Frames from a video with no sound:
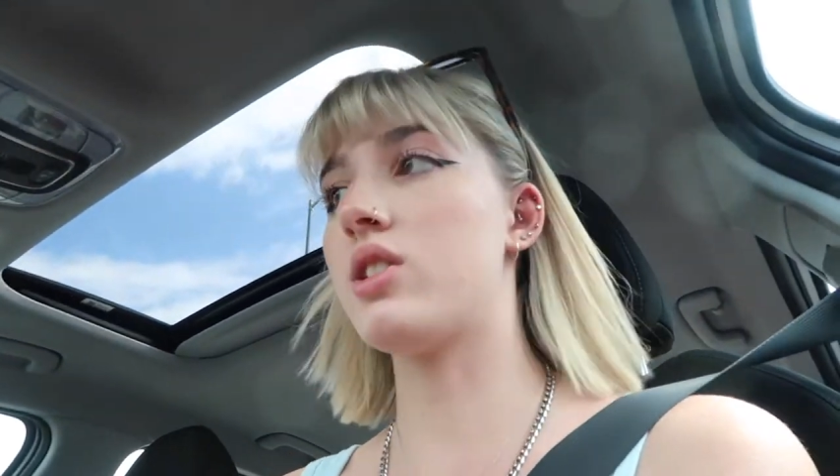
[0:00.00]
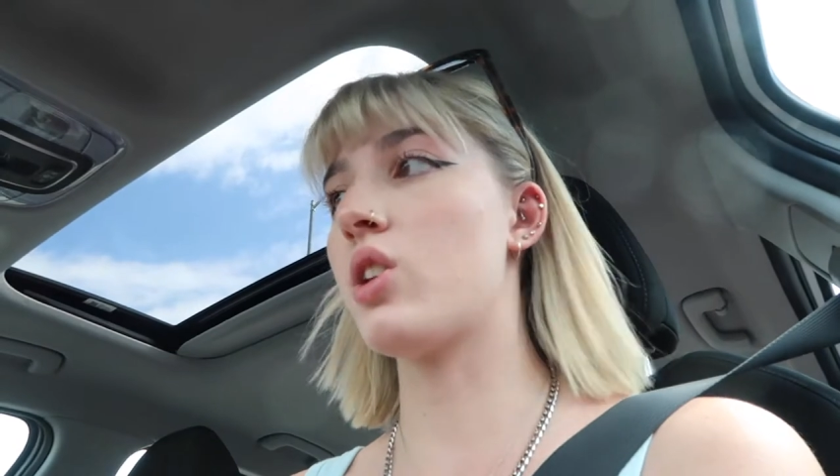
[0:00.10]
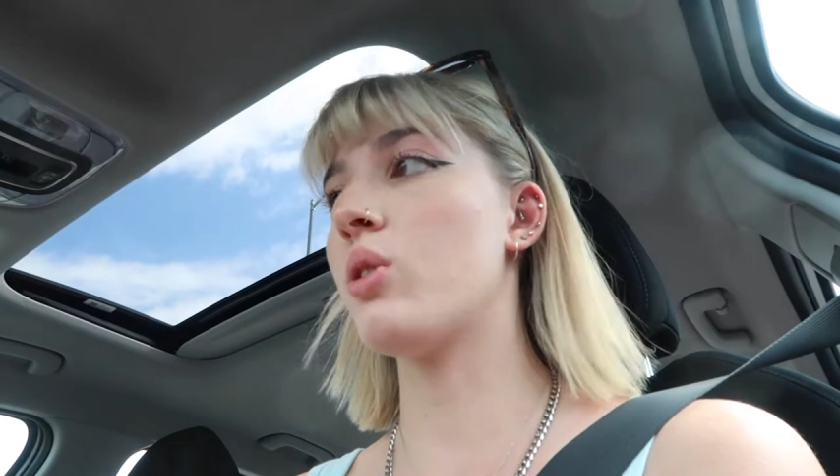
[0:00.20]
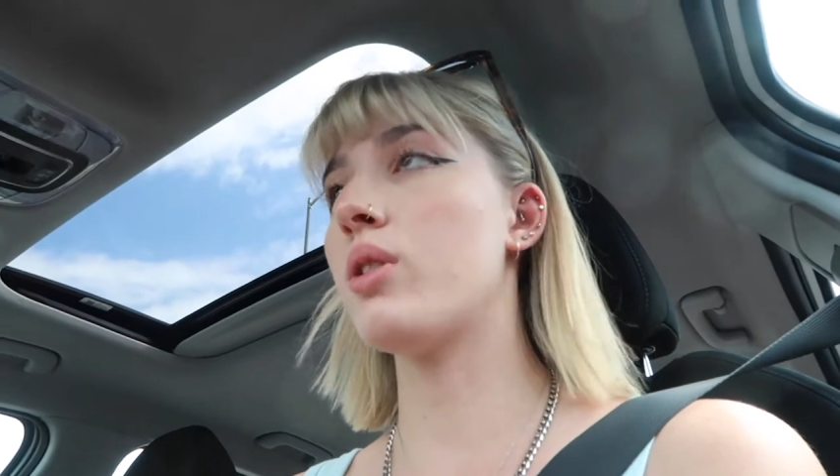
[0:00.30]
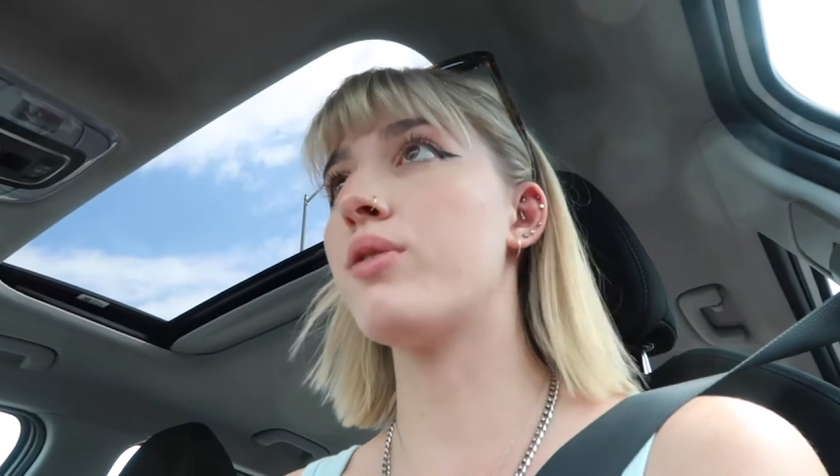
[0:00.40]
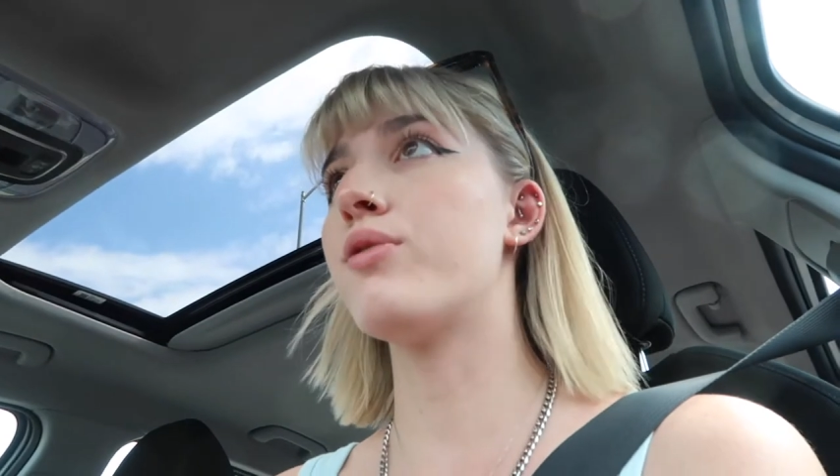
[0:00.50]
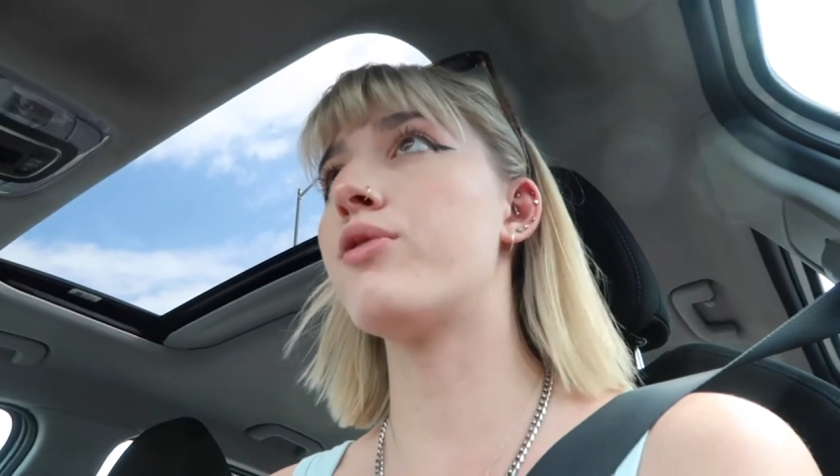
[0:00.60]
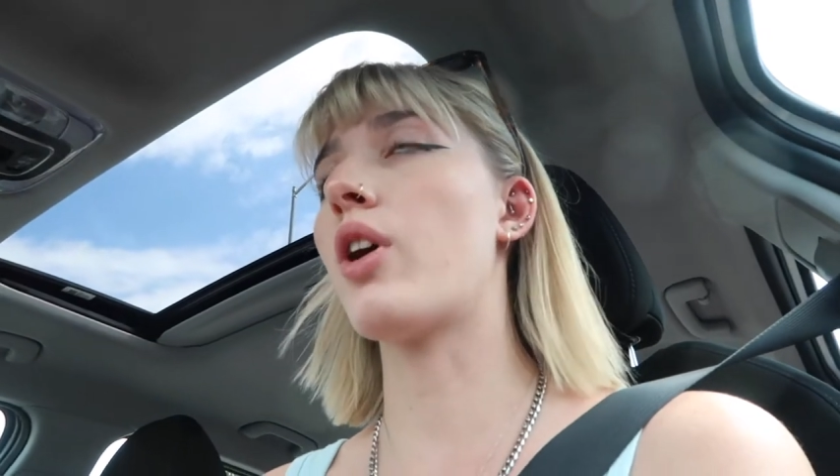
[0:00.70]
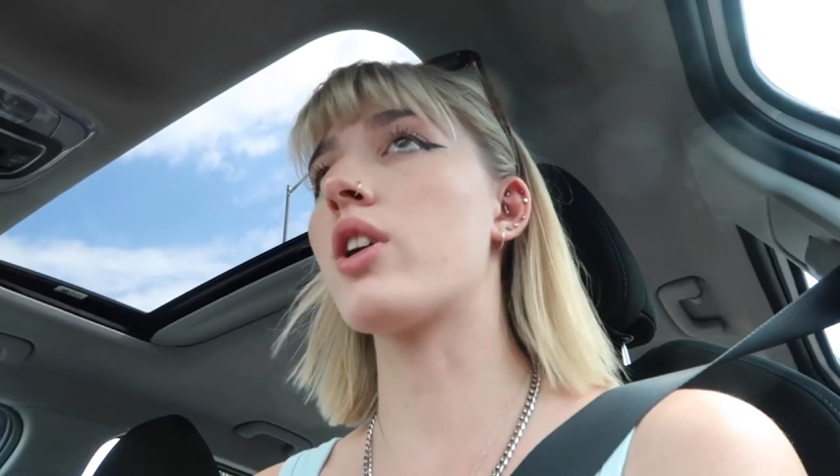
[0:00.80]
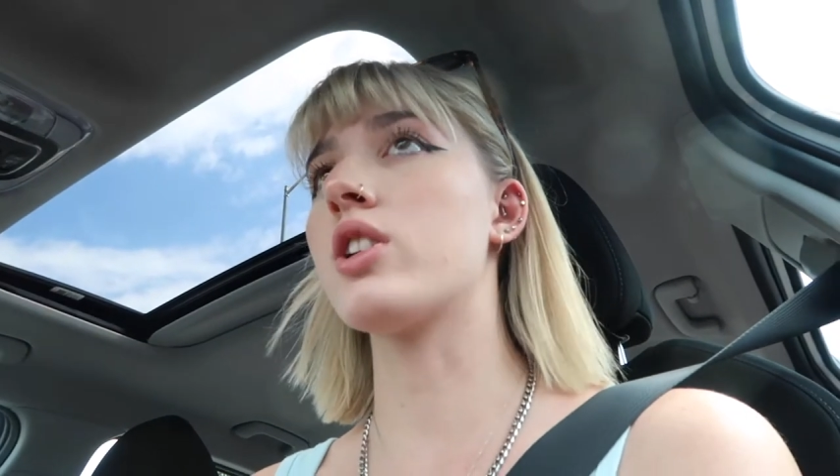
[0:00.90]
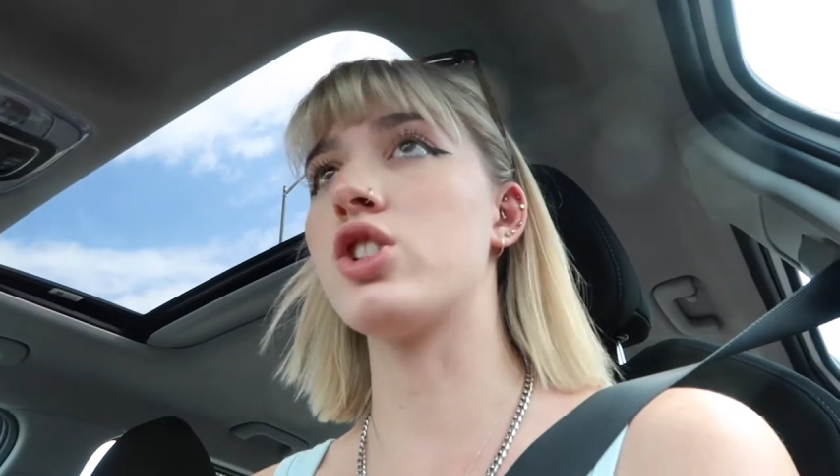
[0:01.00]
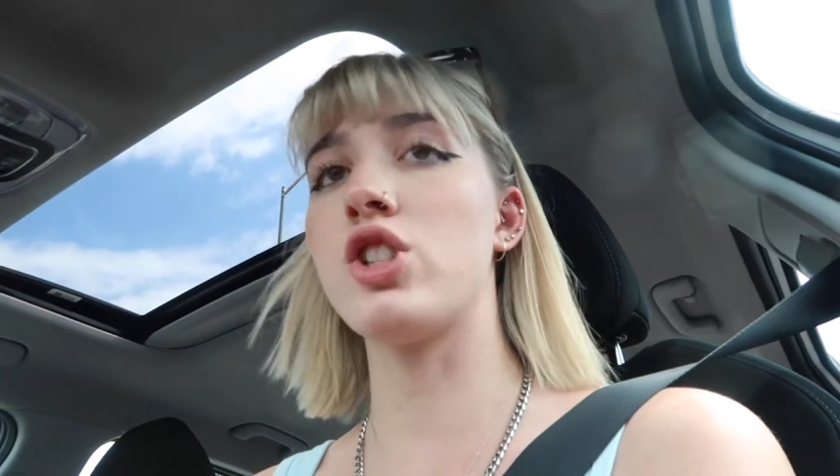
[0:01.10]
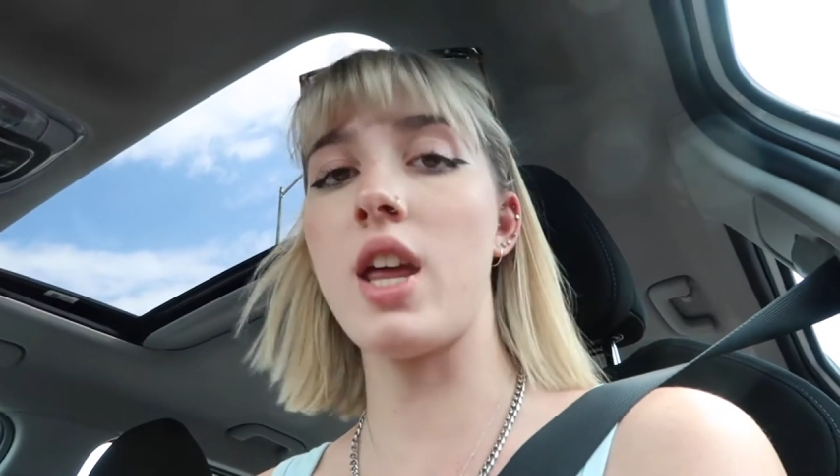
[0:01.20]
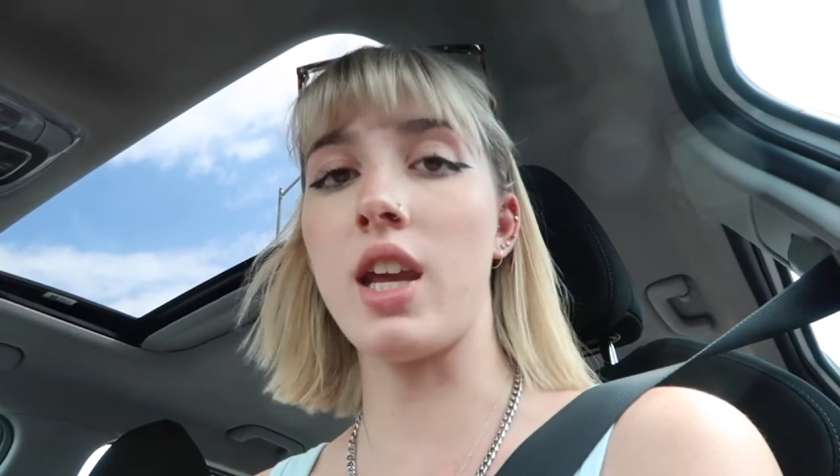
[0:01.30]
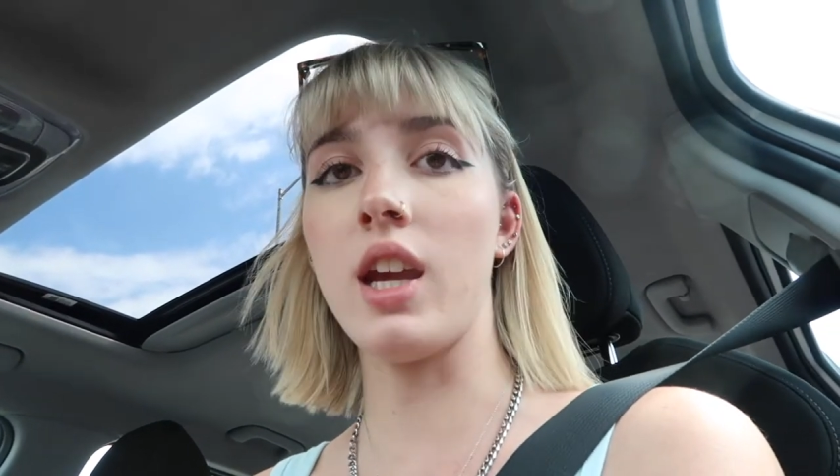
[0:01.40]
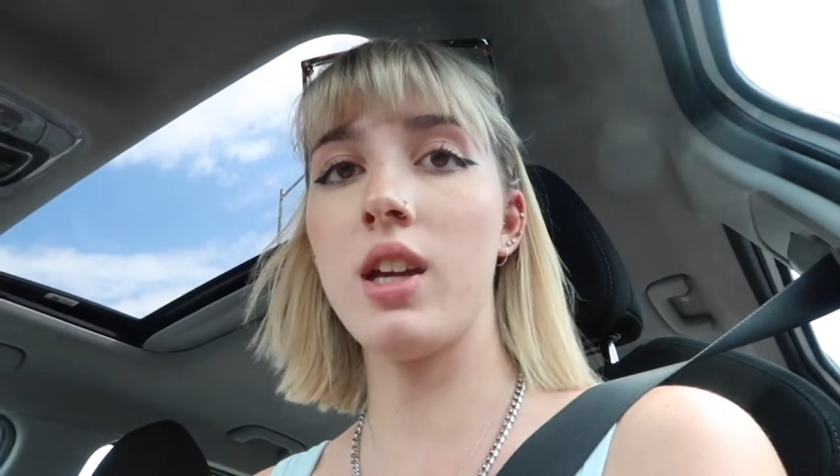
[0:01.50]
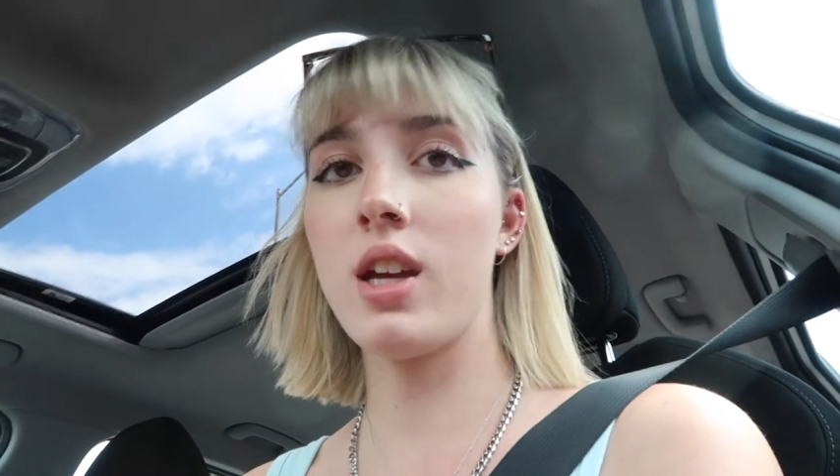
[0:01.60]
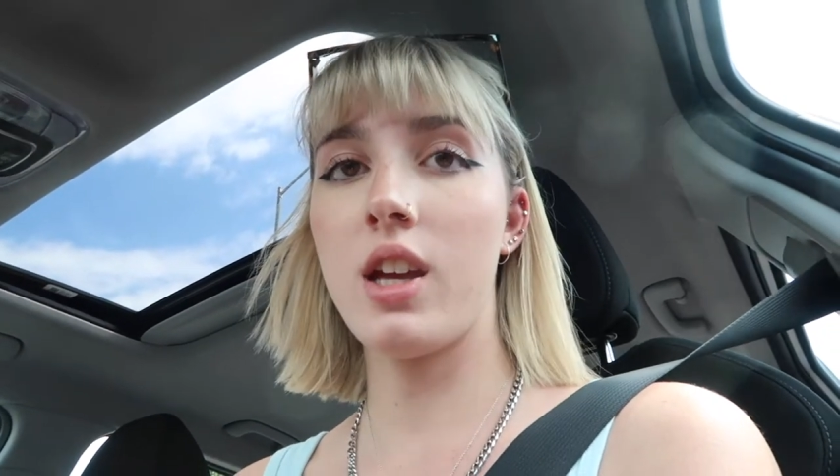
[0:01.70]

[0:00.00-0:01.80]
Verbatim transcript: Tooty Farty Shitty